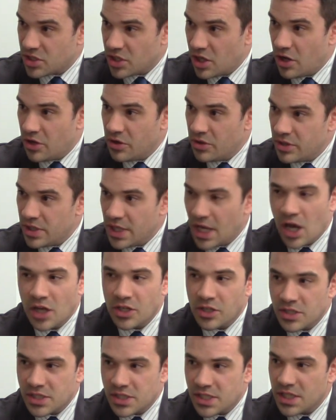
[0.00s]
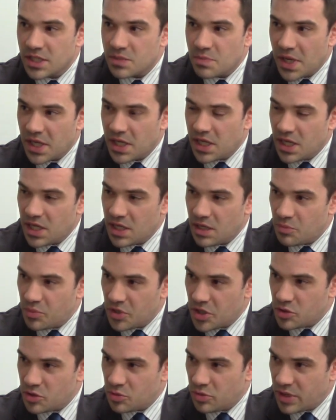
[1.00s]
So, yeah, I don't see us making any
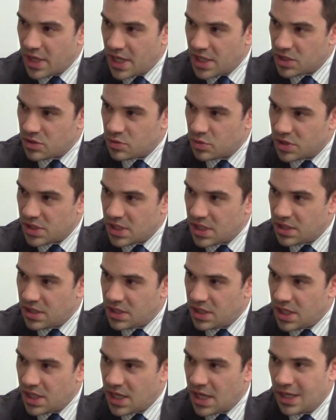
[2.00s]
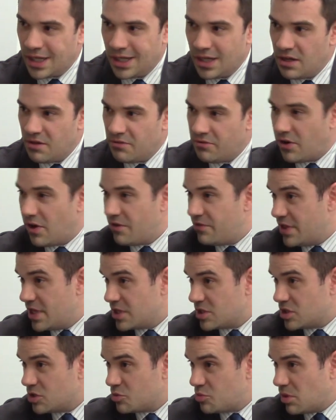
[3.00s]
appreciable gains towards the end of the year.
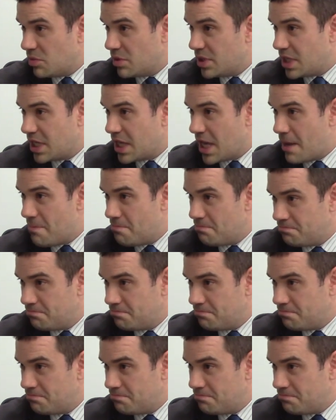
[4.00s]
5,000 is probably the cap.